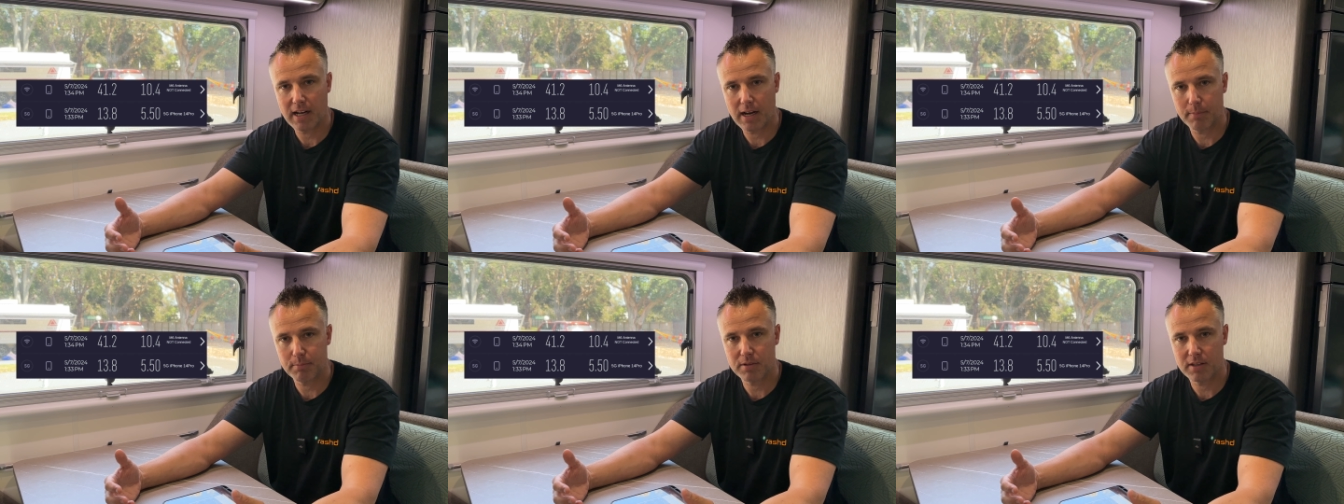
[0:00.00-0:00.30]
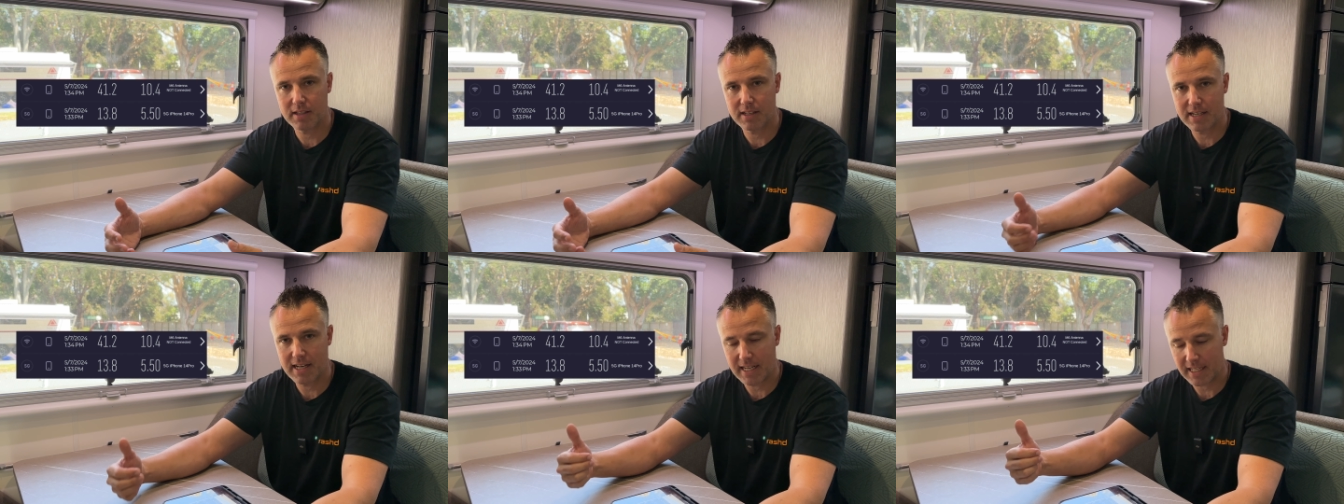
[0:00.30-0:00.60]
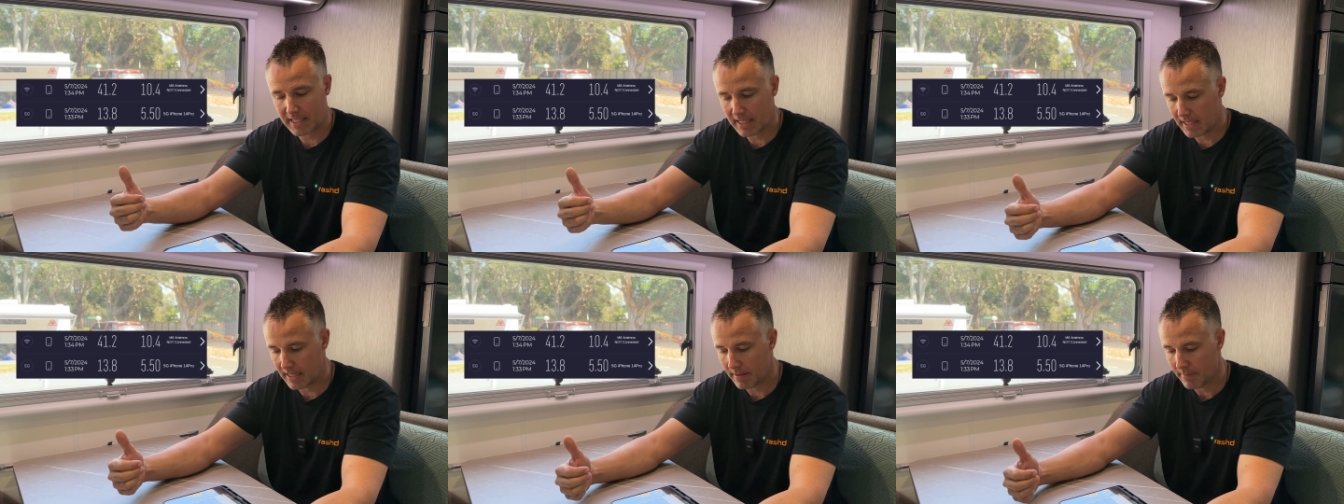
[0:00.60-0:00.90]
up to the
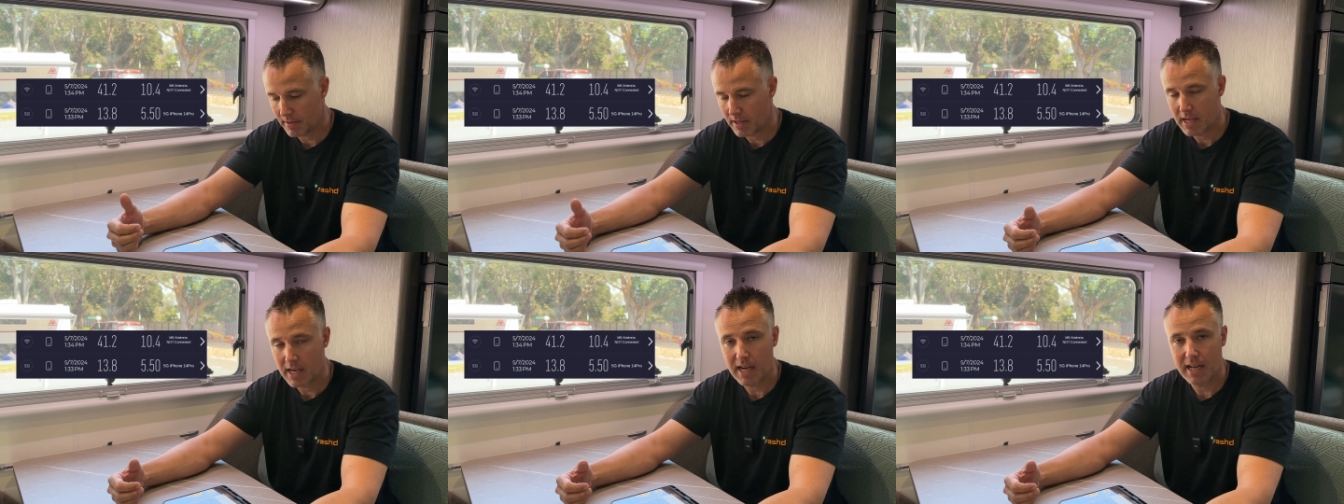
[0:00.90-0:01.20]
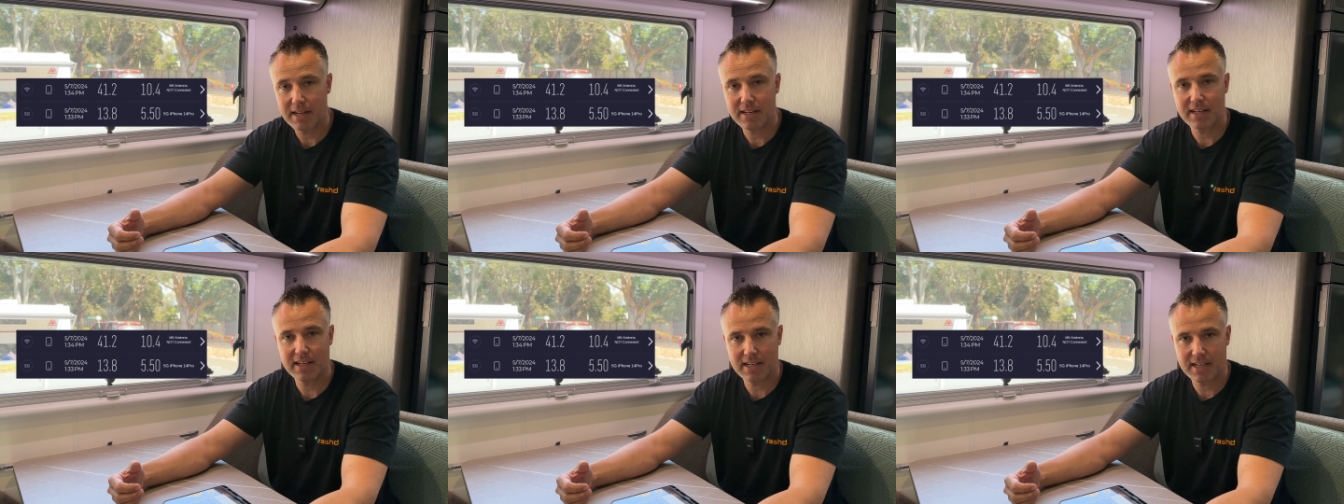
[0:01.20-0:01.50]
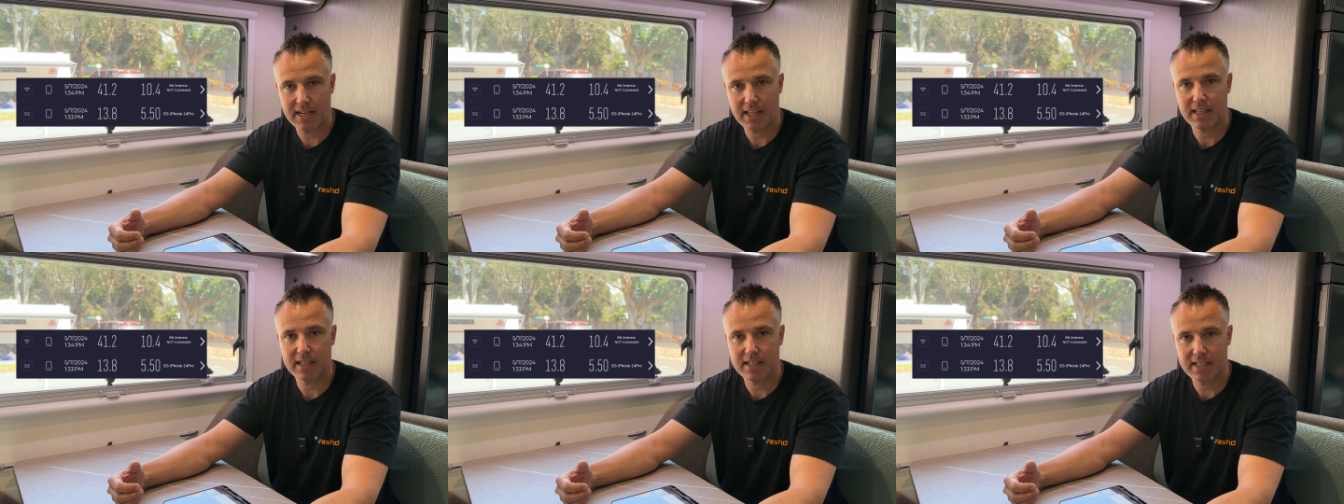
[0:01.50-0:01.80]
NetGear and did
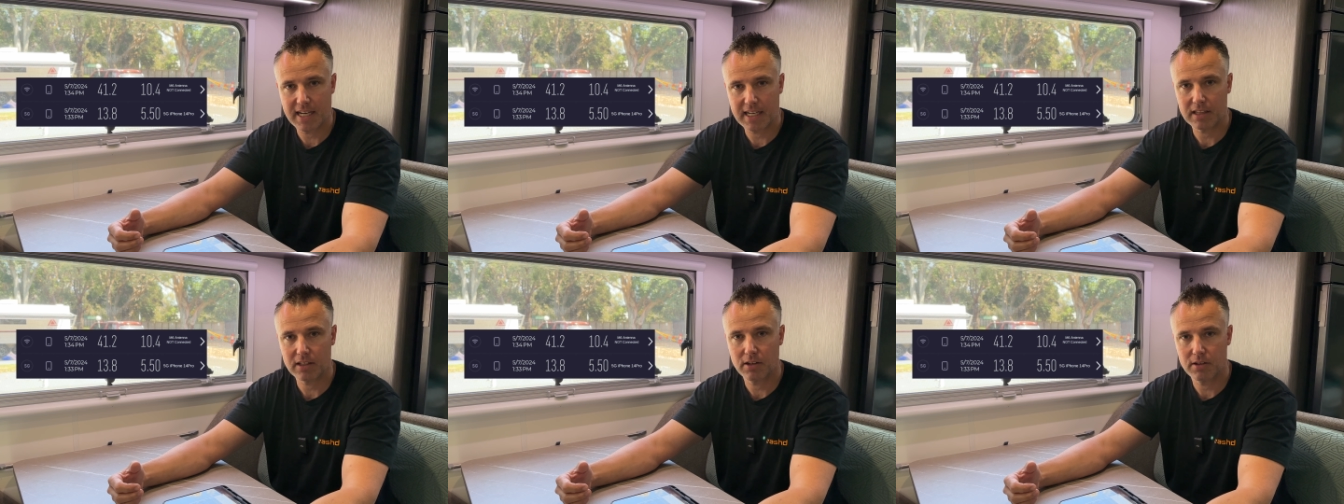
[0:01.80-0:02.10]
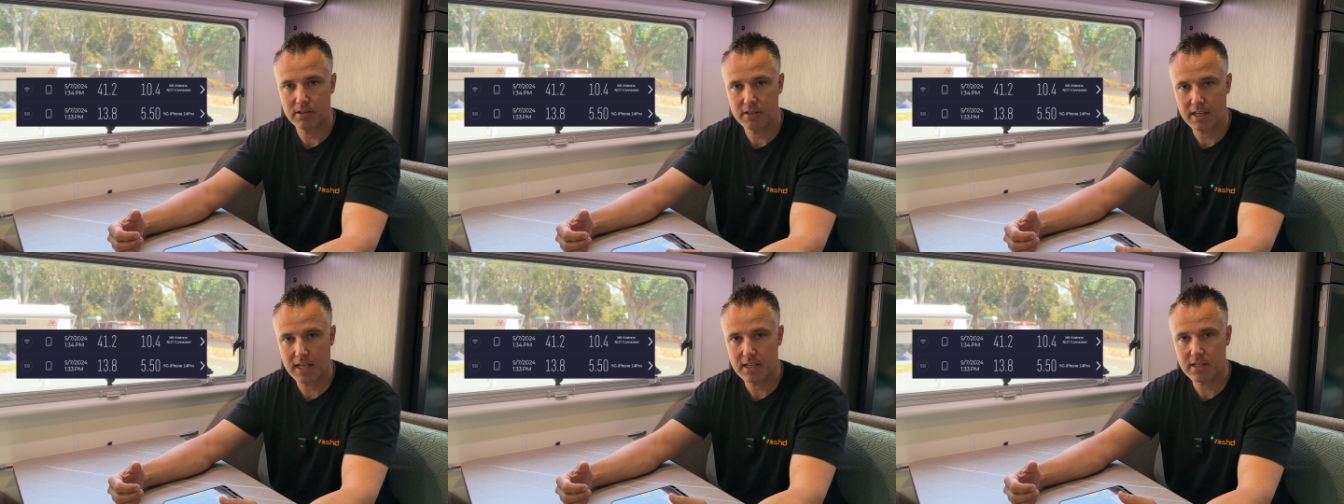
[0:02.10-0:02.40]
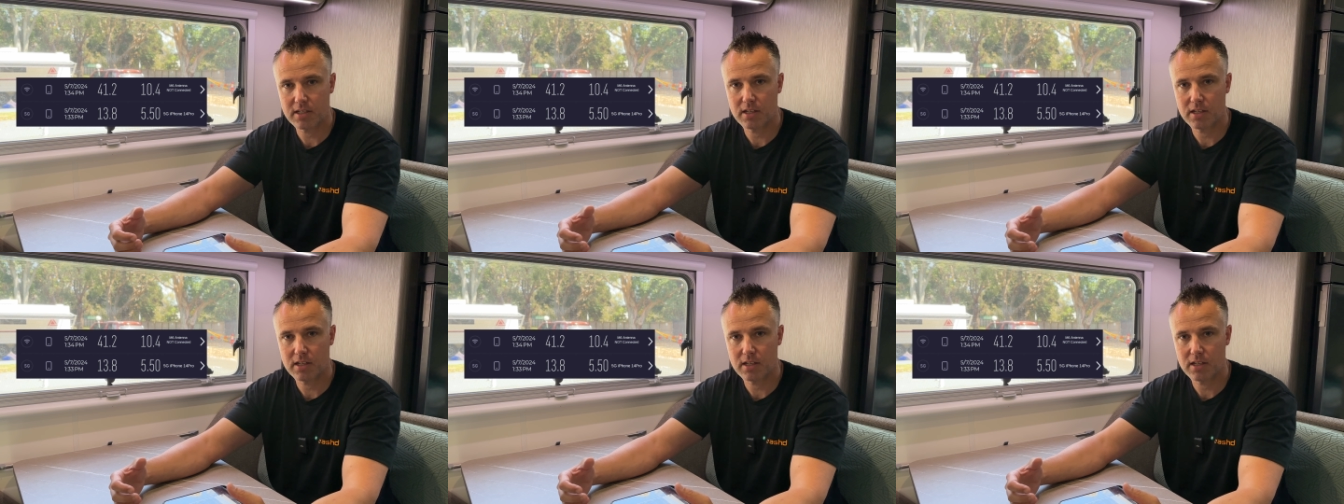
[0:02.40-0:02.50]
another download test.